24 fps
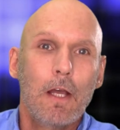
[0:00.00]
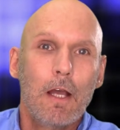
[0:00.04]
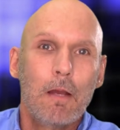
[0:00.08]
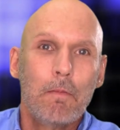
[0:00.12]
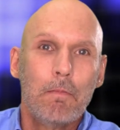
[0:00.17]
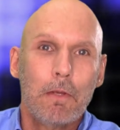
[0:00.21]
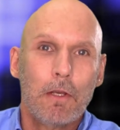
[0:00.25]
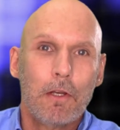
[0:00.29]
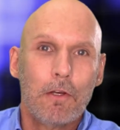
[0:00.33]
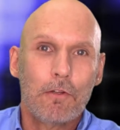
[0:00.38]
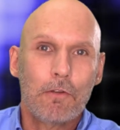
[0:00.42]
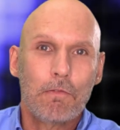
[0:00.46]

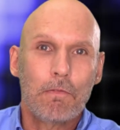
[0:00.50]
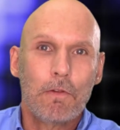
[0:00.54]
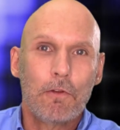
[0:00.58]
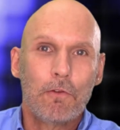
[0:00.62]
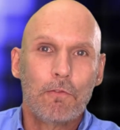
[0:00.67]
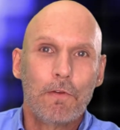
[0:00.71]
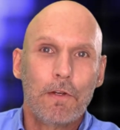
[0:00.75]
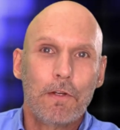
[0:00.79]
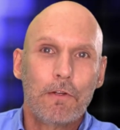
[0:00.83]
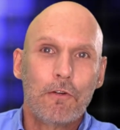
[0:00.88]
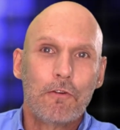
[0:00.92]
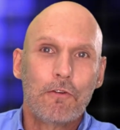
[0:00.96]
Because of these
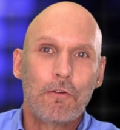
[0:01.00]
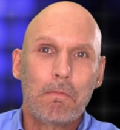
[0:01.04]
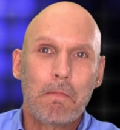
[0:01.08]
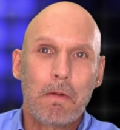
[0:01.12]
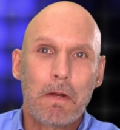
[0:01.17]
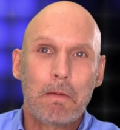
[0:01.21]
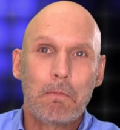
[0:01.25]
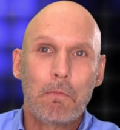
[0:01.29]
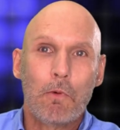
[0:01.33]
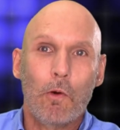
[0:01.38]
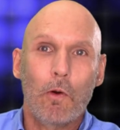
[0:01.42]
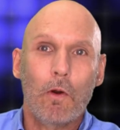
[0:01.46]
features and
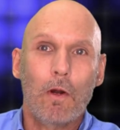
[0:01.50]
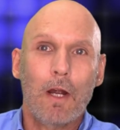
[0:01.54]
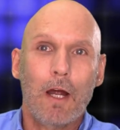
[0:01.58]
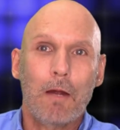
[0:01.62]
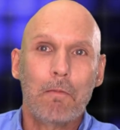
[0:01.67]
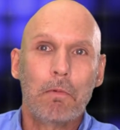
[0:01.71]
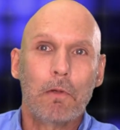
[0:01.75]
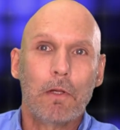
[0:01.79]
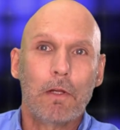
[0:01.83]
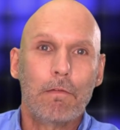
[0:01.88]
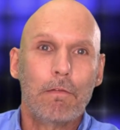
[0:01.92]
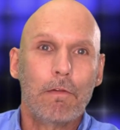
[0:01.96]
many more, I
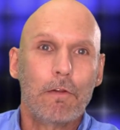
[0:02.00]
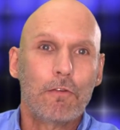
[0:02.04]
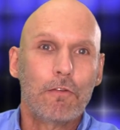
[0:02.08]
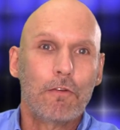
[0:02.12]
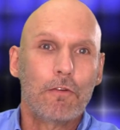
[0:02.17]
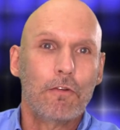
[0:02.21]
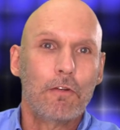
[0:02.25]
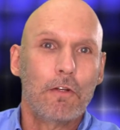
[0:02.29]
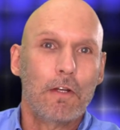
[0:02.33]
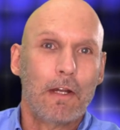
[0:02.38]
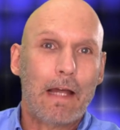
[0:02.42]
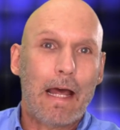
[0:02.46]
believe this
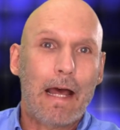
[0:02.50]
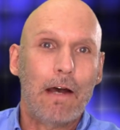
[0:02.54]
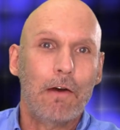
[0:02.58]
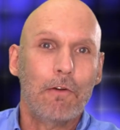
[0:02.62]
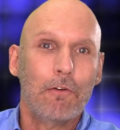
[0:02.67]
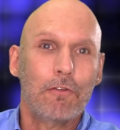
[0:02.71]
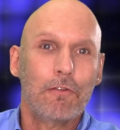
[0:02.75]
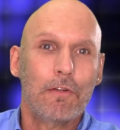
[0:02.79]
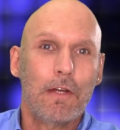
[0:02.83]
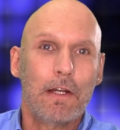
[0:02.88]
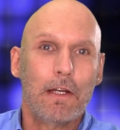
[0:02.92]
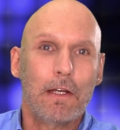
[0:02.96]
is an
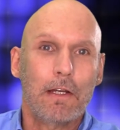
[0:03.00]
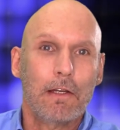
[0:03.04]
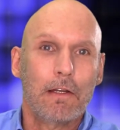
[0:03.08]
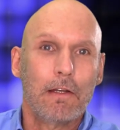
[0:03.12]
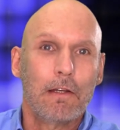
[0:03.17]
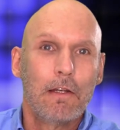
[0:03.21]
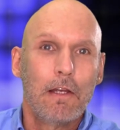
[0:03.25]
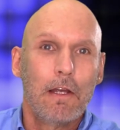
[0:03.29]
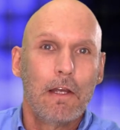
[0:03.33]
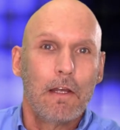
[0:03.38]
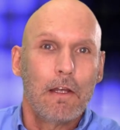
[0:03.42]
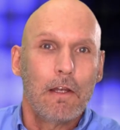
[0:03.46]
outstanding
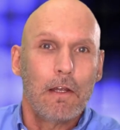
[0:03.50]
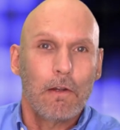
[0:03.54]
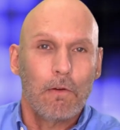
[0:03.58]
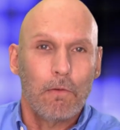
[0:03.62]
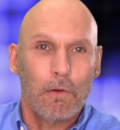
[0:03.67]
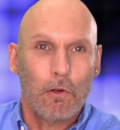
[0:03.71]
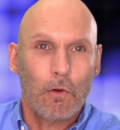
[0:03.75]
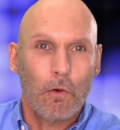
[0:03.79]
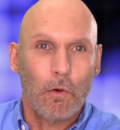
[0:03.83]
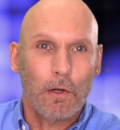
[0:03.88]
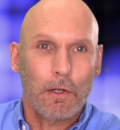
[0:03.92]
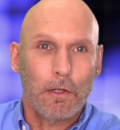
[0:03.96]

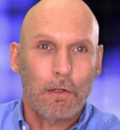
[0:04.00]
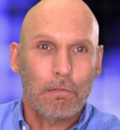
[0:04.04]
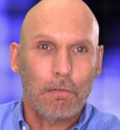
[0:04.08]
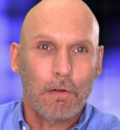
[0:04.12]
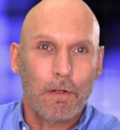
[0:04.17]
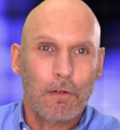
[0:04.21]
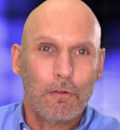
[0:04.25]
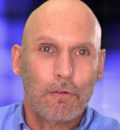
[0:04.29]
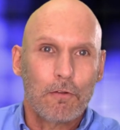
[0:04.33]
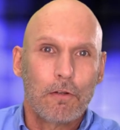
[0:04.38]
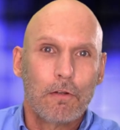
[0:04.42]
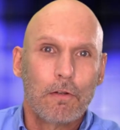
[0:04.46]
recording
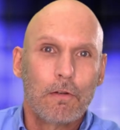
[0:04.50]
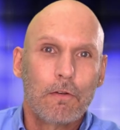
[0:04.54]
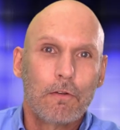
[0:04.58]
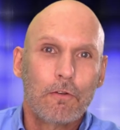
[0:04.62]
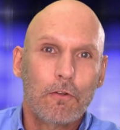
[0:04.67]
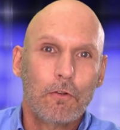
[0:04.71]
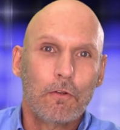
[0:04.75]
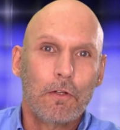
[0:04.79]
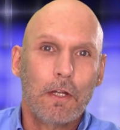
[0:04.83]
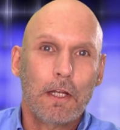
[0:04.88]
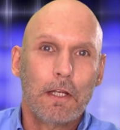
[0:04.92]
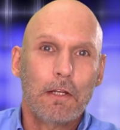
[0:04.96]
device.
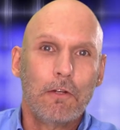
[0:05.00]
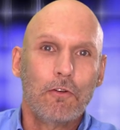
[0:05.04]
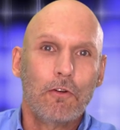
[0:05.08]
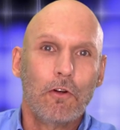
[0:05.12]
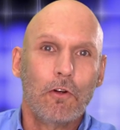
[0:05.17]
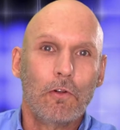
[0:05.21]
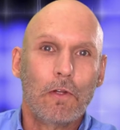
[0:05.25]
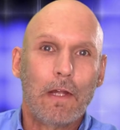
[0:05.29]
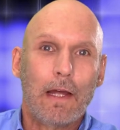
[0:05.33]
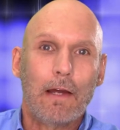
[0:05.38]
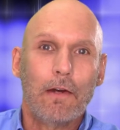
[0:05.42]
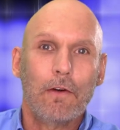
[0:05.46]
So take
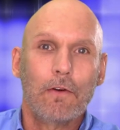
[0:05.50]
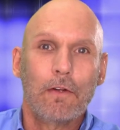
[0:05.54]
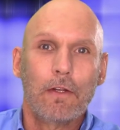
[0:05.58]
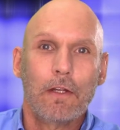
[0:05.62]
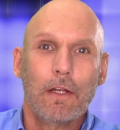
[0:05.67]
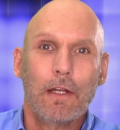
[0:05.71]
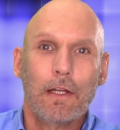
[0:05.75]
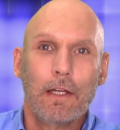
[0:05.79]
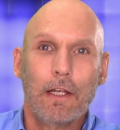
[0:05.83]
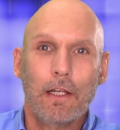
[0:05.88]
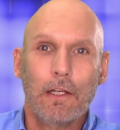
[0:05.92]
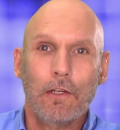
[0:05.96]
control now
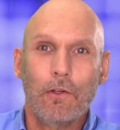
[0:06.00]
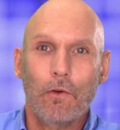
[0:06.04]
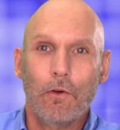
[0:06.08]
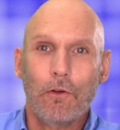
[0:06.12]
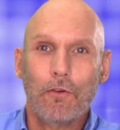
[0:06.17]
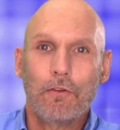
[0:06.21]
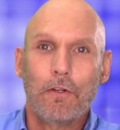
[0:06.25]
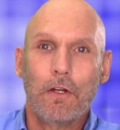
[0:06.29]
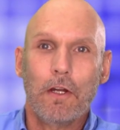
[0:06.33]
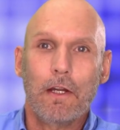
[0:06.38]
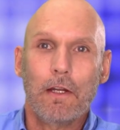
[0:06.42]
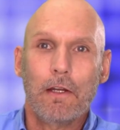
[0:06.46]
and get
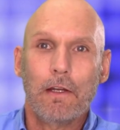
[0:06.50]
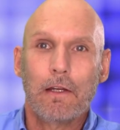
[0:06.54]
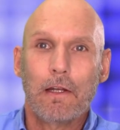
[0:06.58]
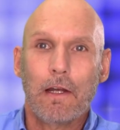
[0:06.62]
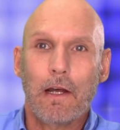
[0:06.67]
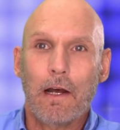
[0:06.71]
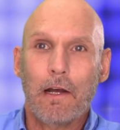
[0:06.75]
yours today.